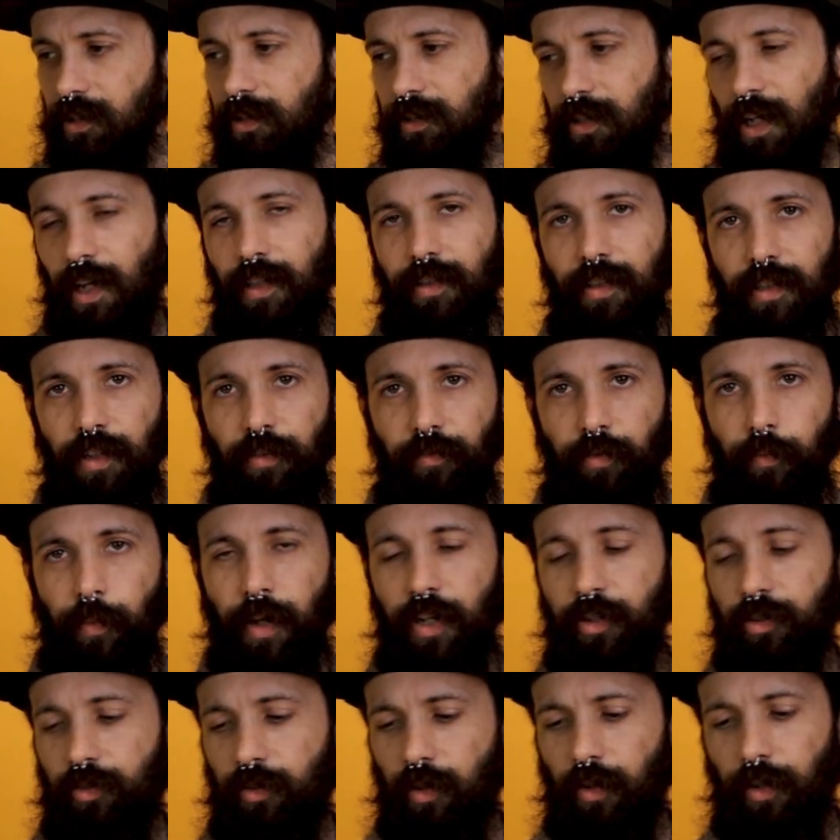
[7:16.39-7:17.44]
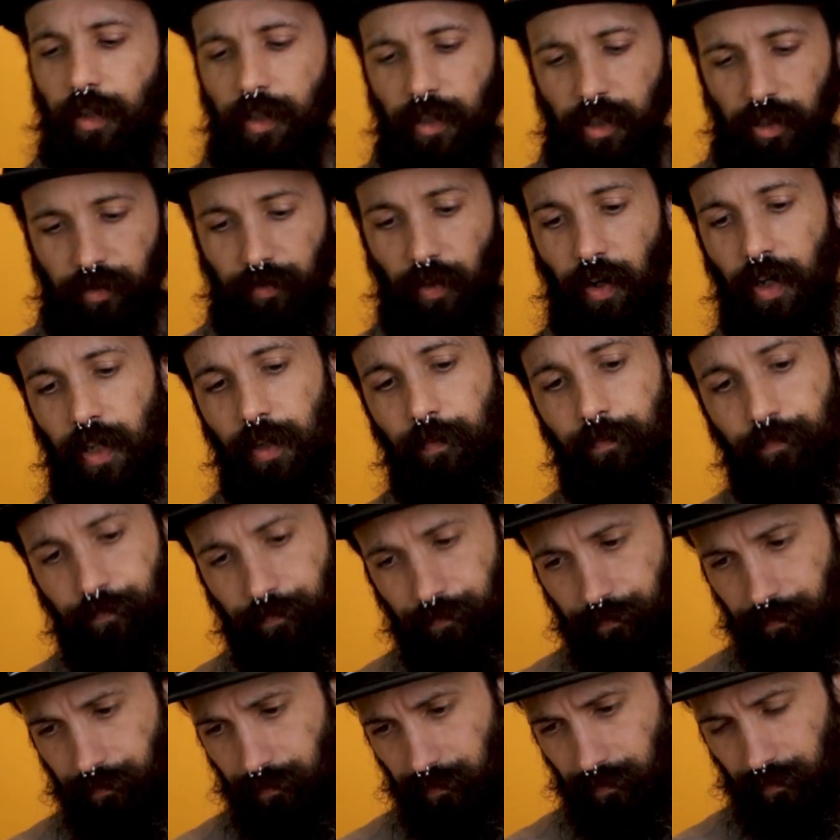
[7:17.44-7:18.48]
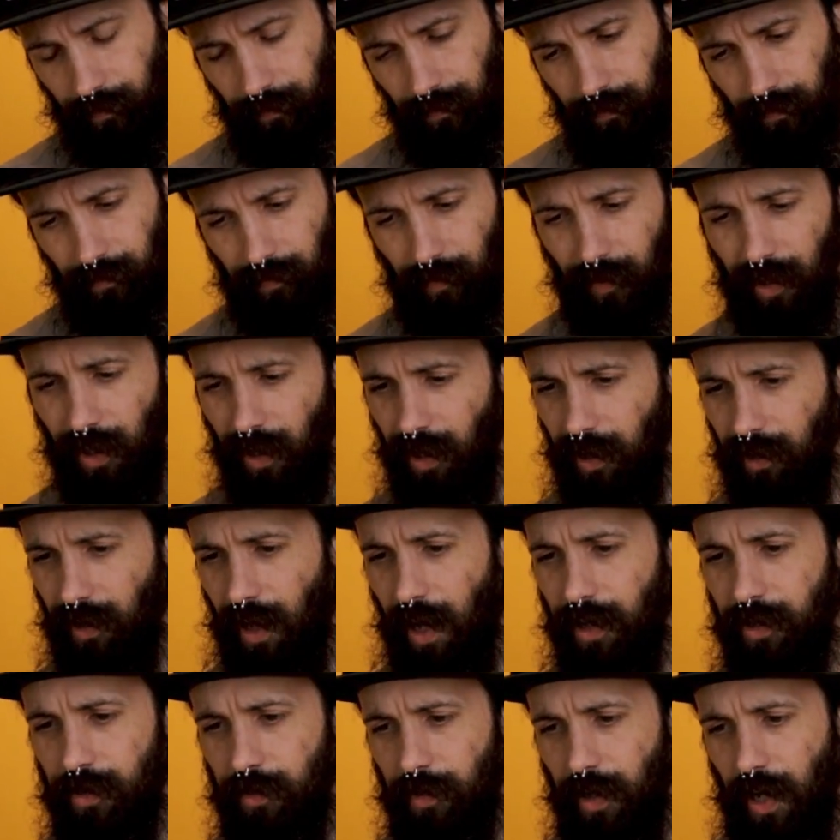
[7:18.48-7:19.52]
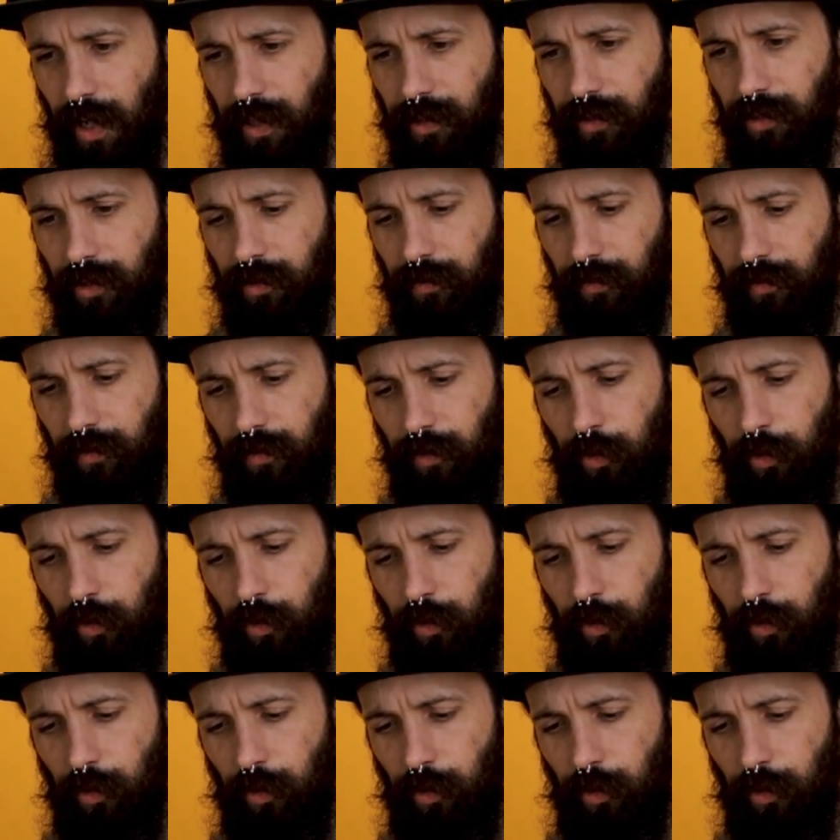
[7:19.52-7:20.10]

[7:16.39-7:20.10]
got the information on it. And it's funny, a lot of you guys